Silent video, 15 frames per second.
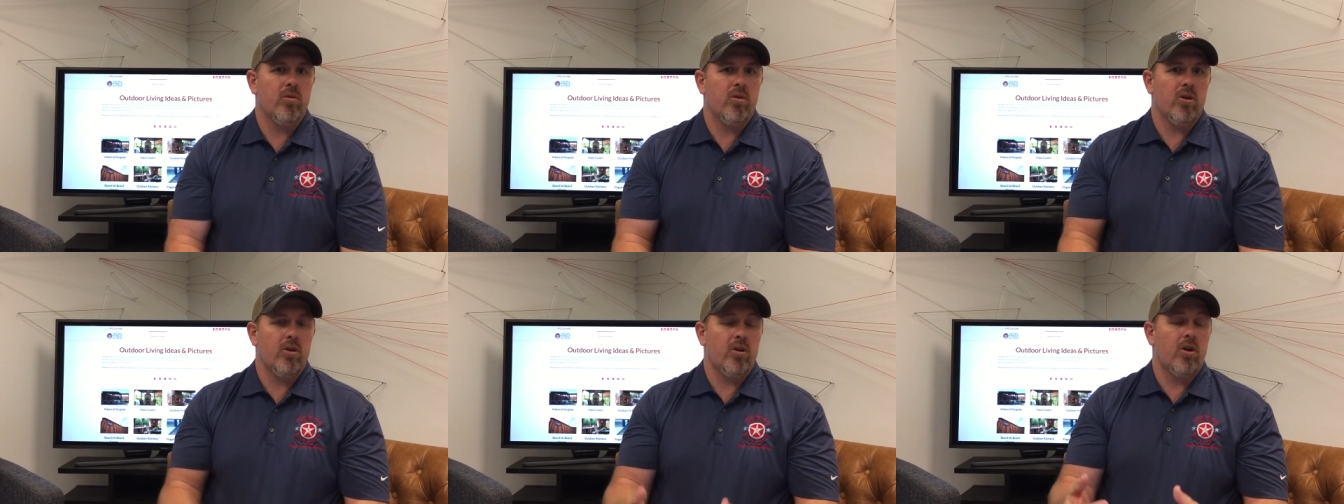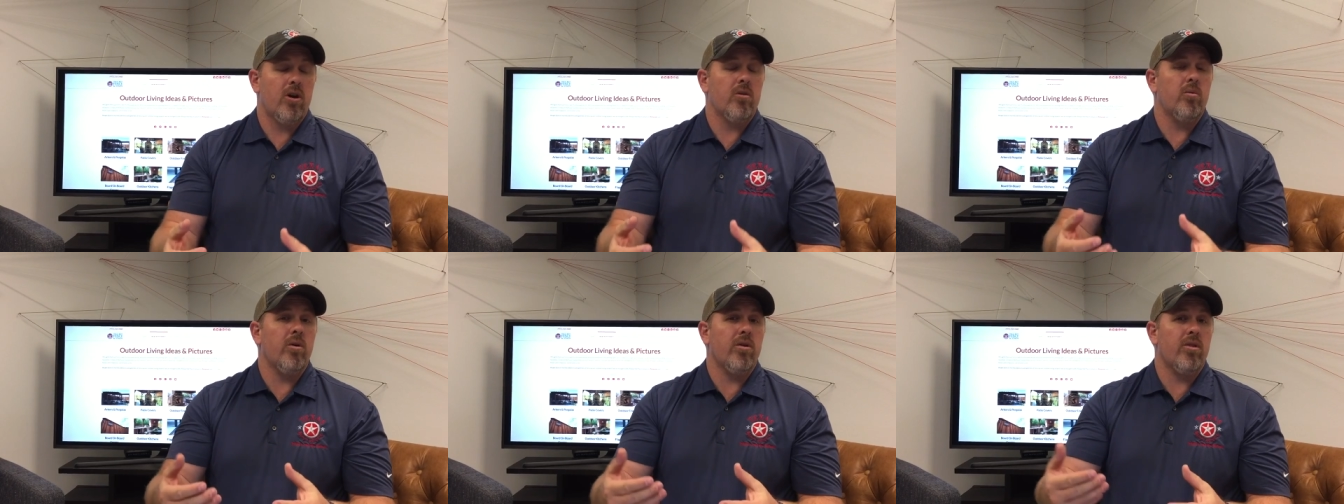
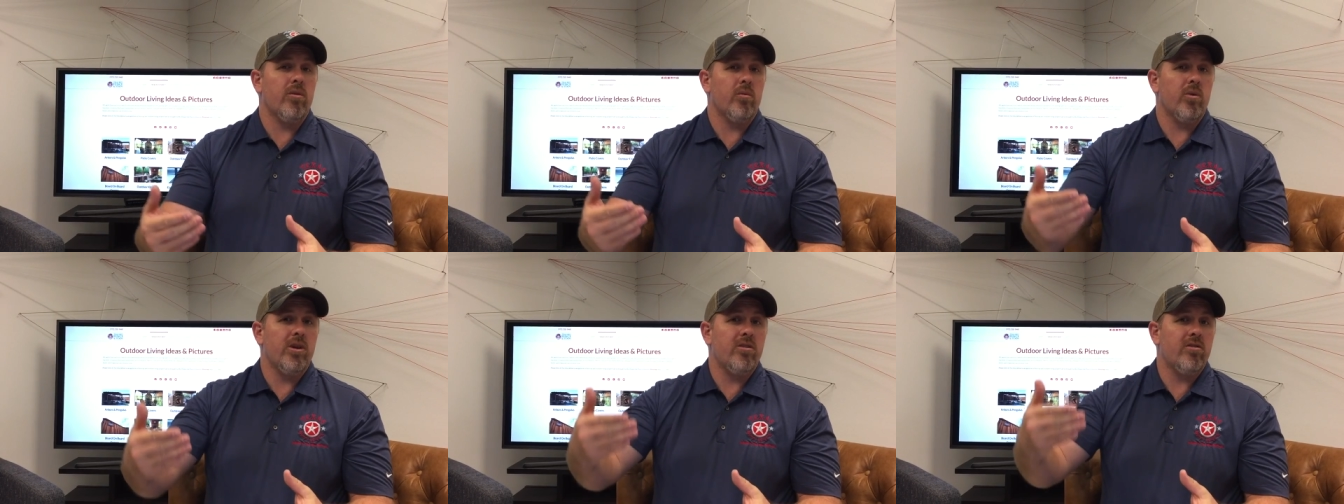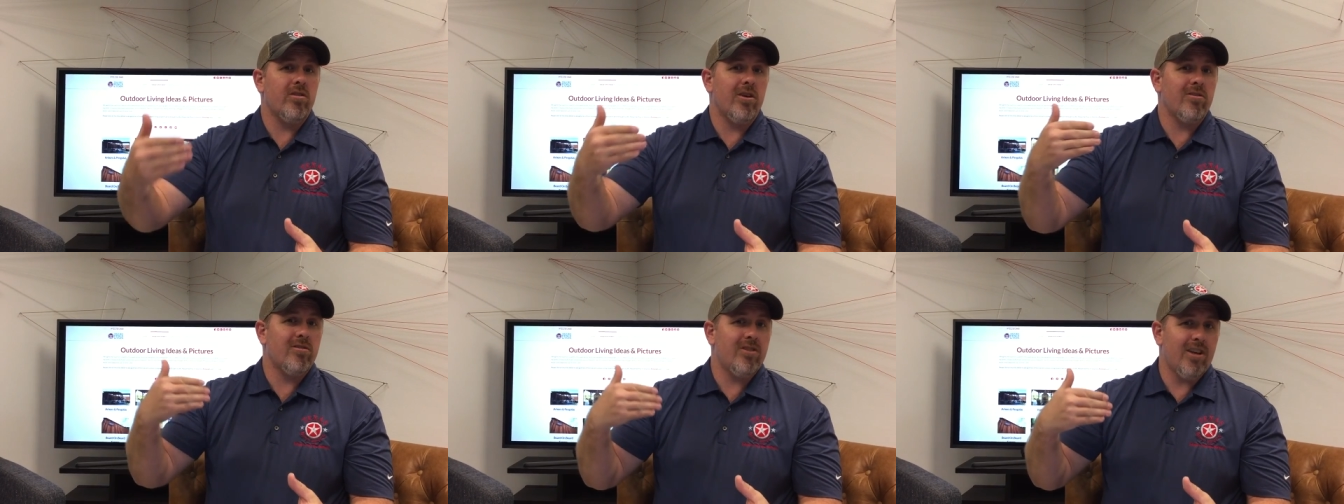along with the
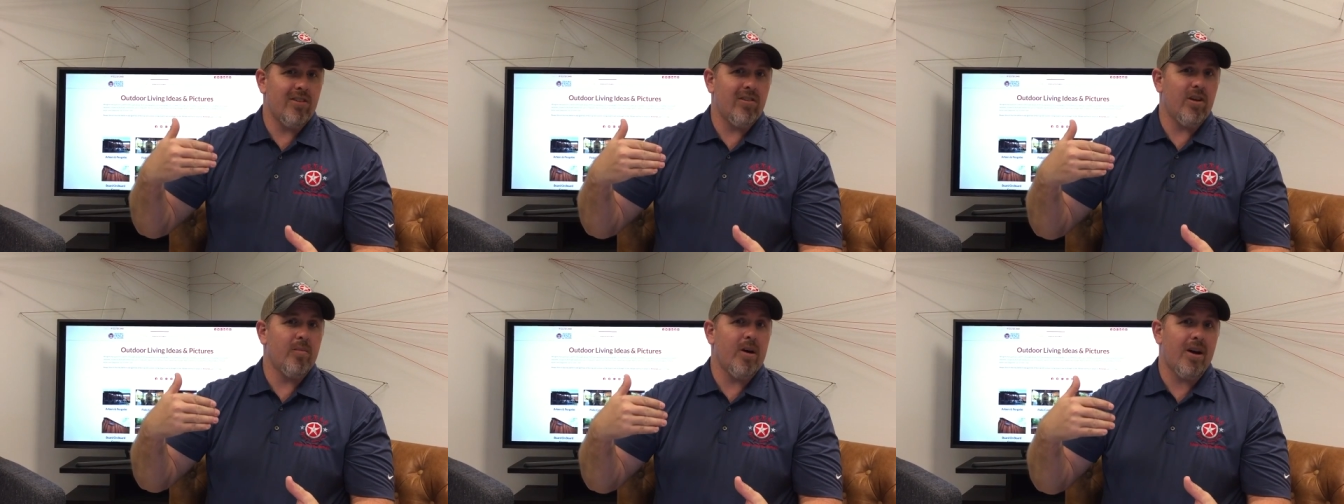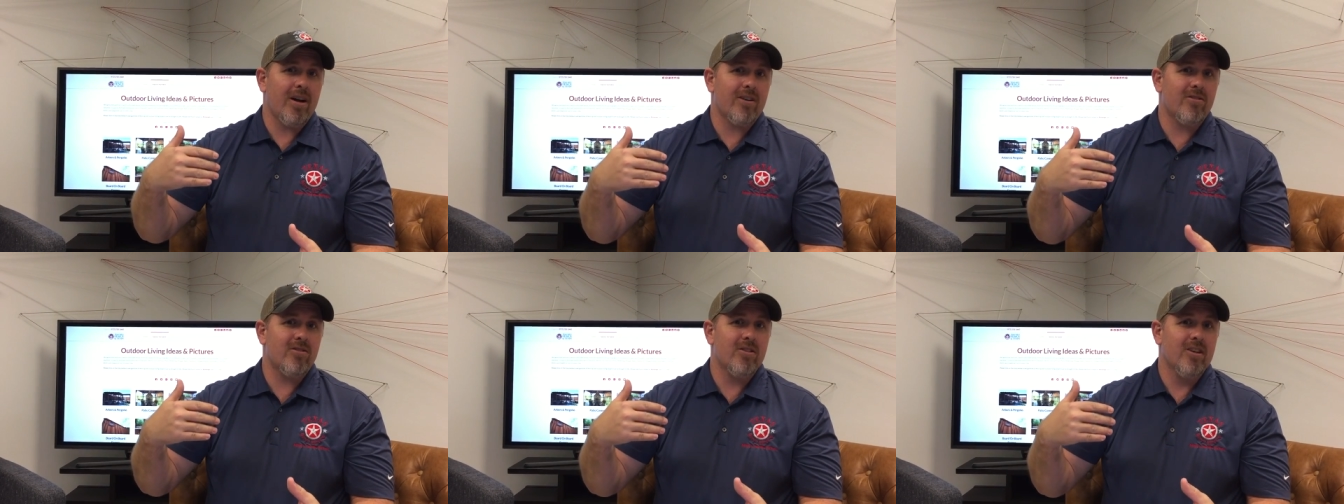recessed TV
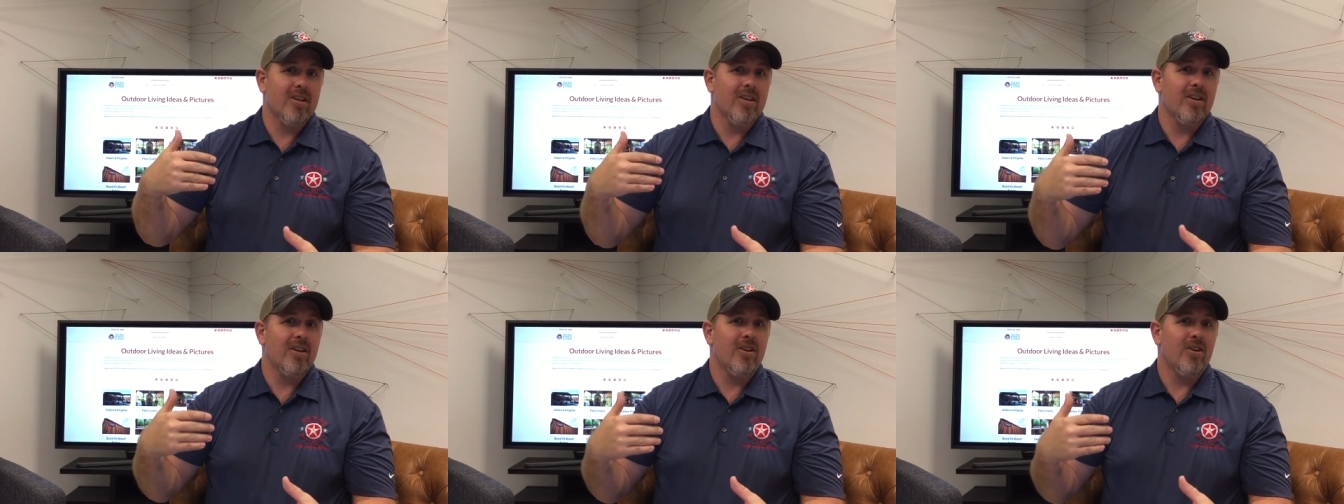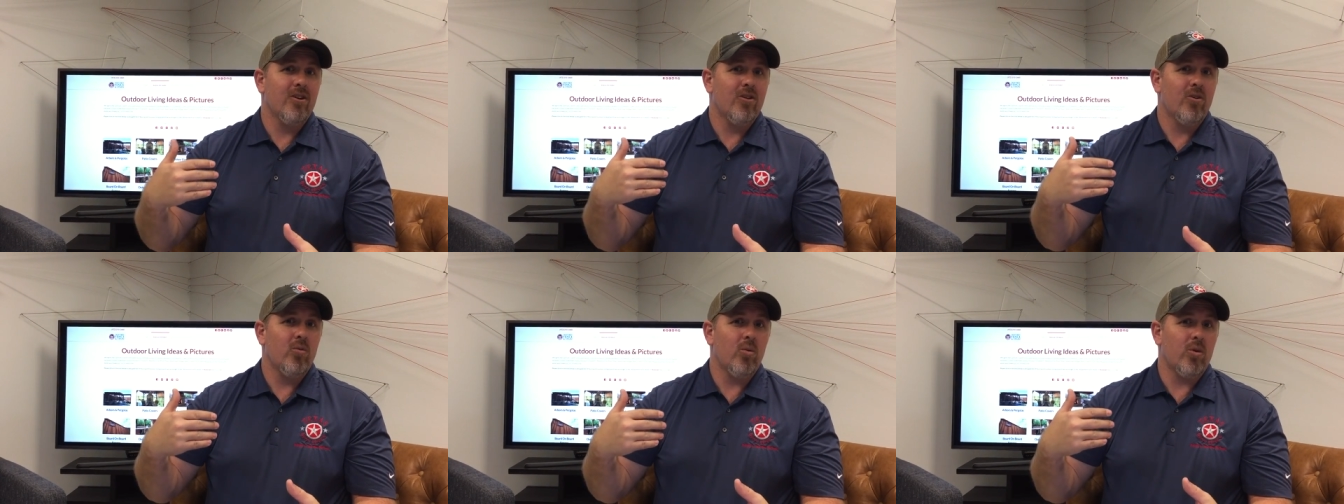box
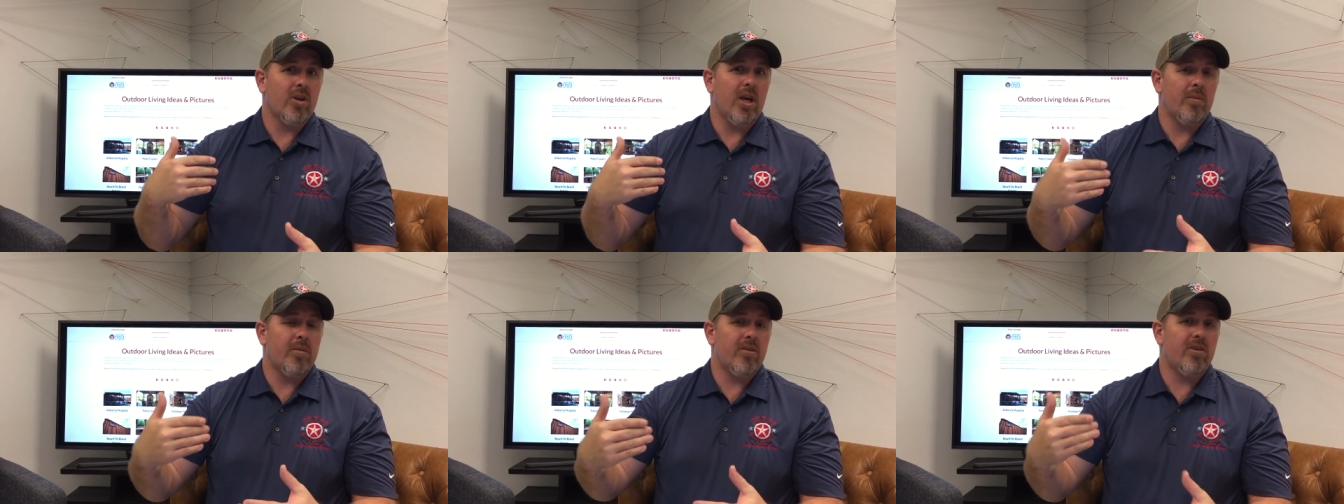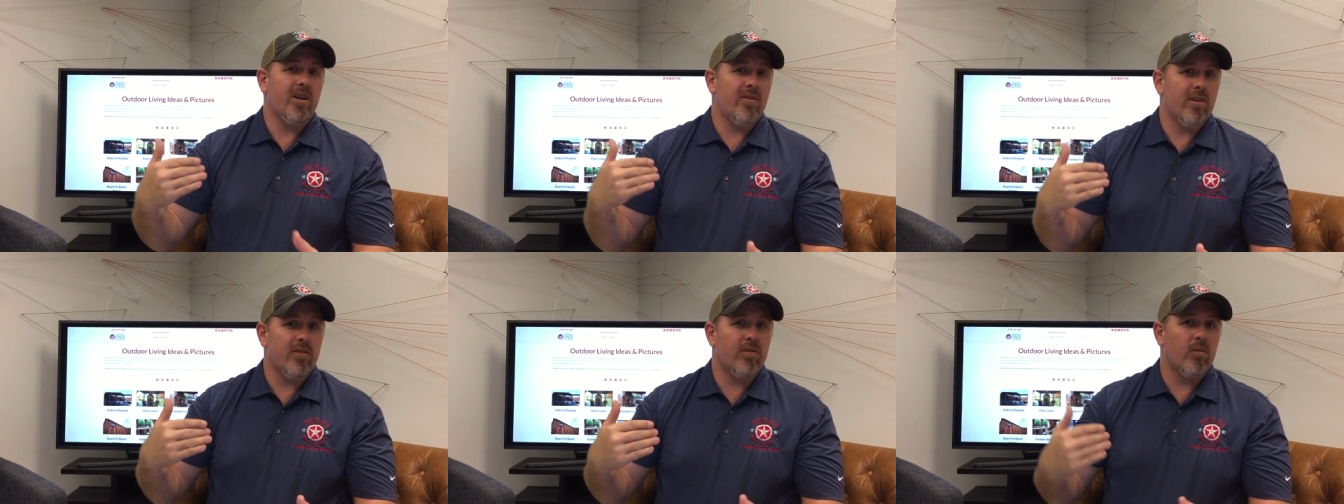will keep the
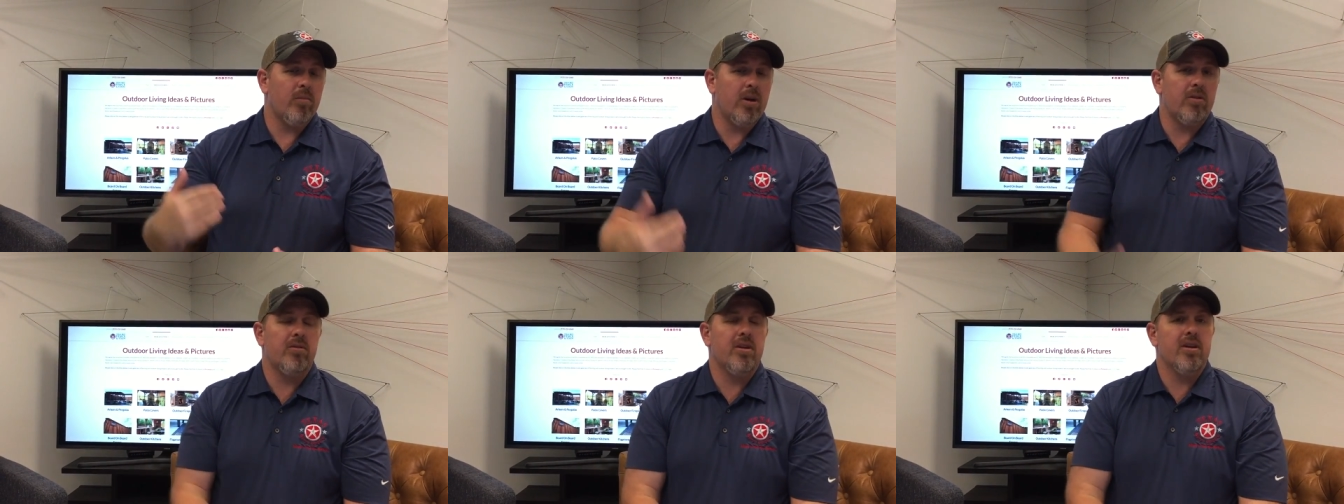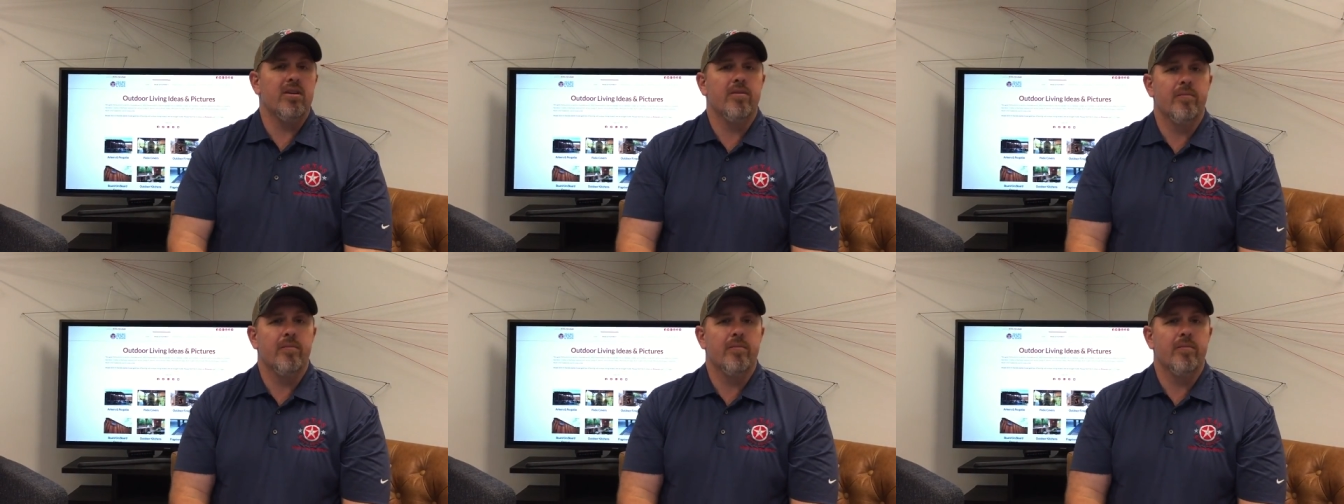TV from melting.